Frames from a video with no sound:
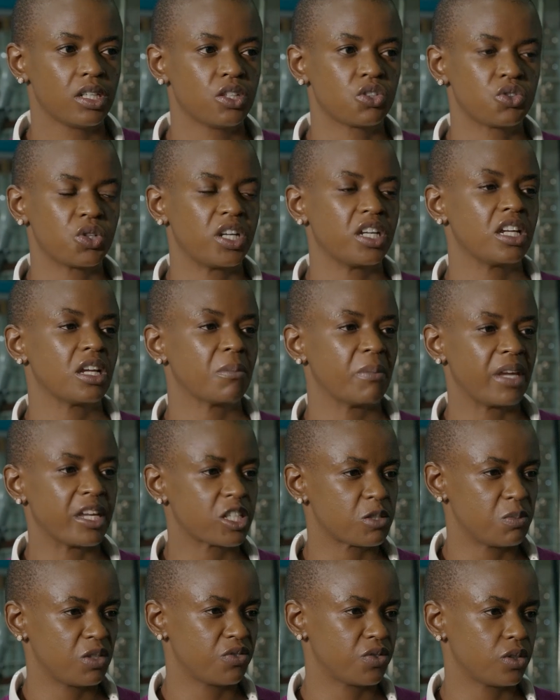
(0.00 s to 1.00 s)
Training
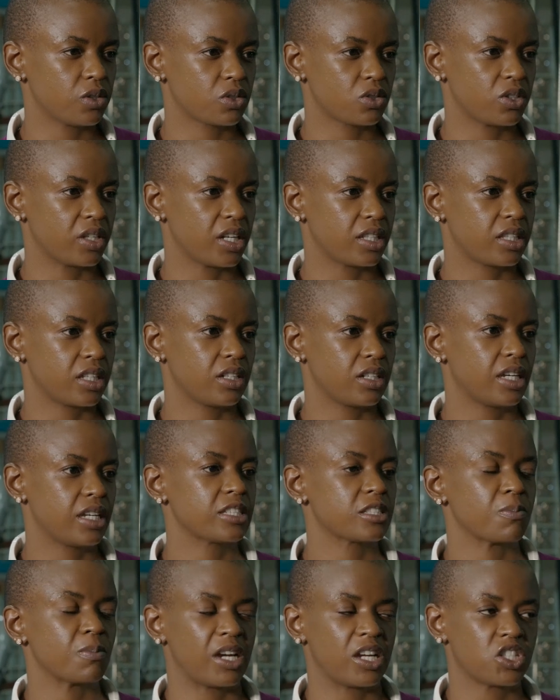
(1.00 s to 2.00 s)
makes me feel good, and
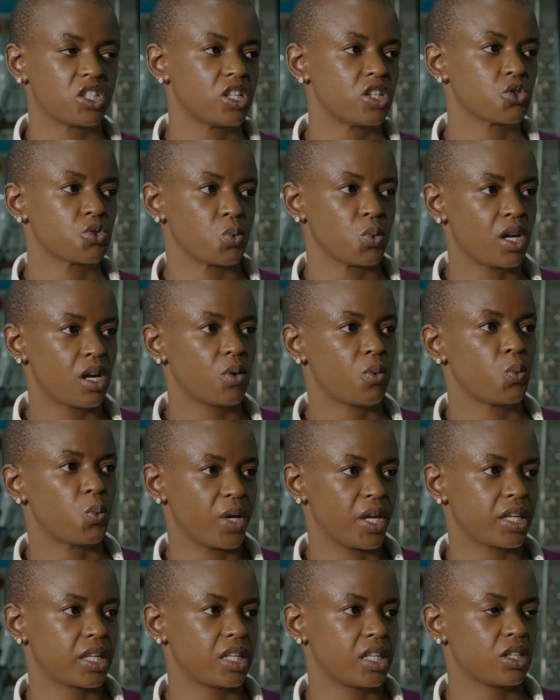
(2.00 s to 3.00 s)
as much as we are
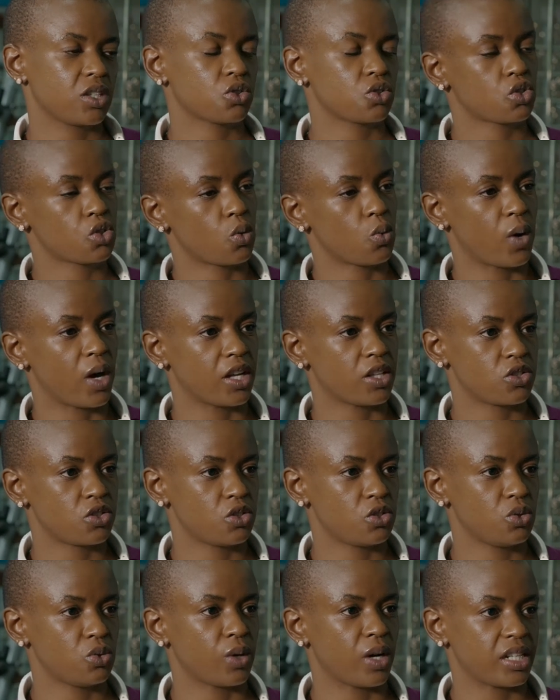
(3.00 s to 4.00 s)
working towards
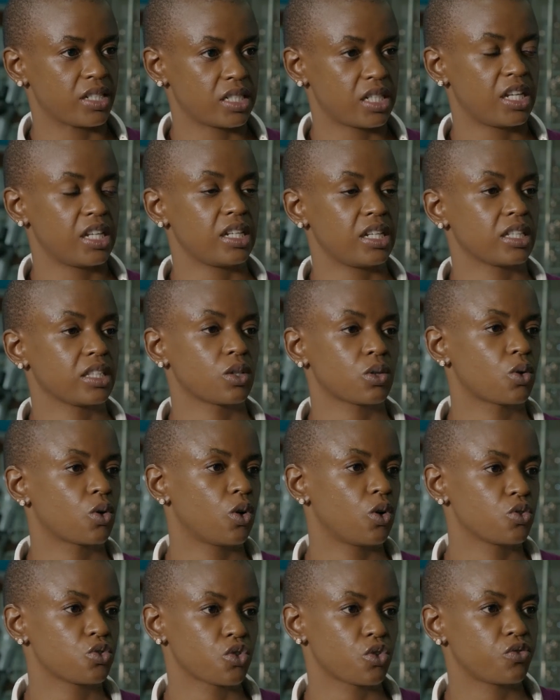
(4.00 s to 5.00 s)
you attaining the
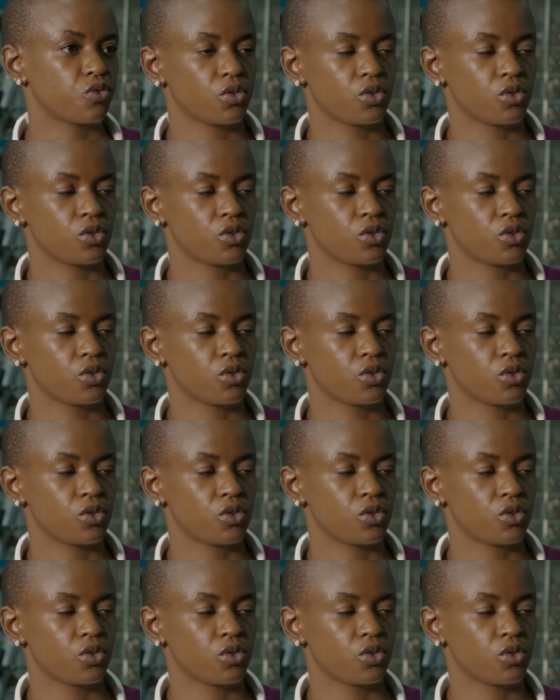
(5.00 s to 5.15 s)
goals of